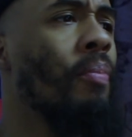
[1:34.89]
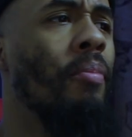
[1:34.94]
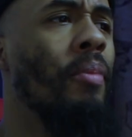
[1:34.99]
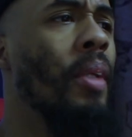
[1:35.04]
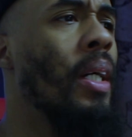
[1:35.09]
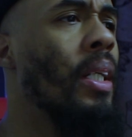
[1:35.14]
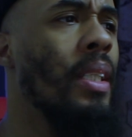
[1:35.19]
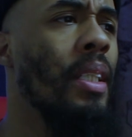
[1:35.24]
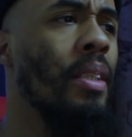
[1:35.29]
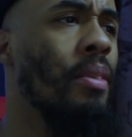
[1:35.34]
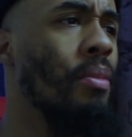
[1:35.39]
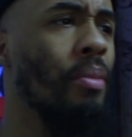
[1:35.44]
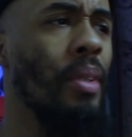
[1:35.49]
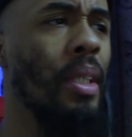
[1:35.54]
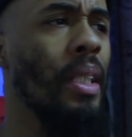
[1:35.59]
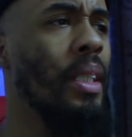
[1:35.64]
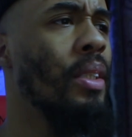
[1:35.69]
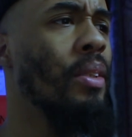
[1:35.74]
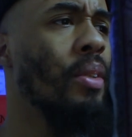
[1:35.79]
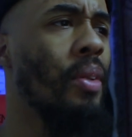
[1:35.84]
Nothing
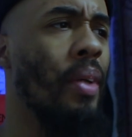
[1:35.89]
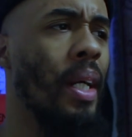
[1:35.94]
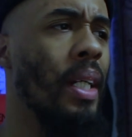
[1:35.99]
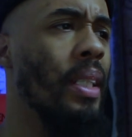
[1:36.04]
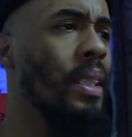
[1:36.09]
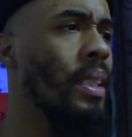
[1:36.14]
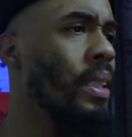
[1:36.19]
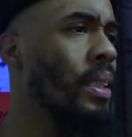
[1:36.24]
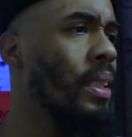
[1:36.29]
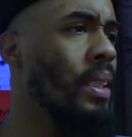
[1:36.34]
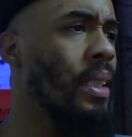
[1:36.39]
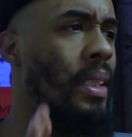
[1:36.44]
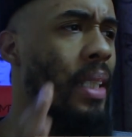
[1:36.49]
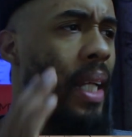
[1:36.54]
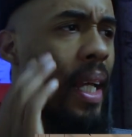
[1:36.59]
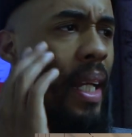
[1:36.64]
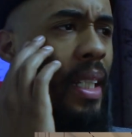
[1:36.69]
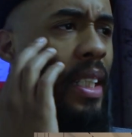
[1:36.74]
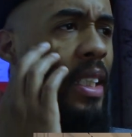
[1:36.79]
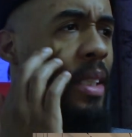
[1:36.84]
really too crazy, just
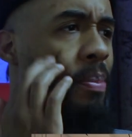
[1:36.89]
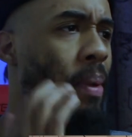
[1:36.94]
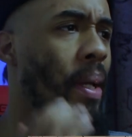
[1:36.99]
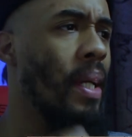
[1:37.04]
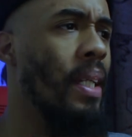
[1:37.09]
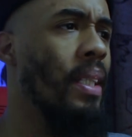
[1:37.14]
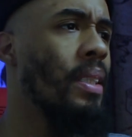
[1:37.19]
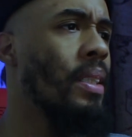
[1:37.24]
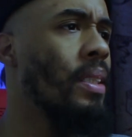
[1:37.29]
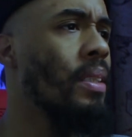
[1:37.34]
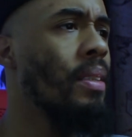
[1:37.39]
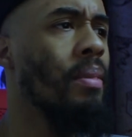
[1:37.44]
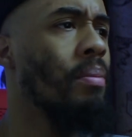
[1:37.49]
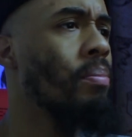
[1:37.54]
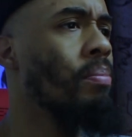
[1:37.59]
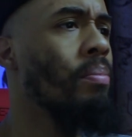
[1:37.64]
staying in space.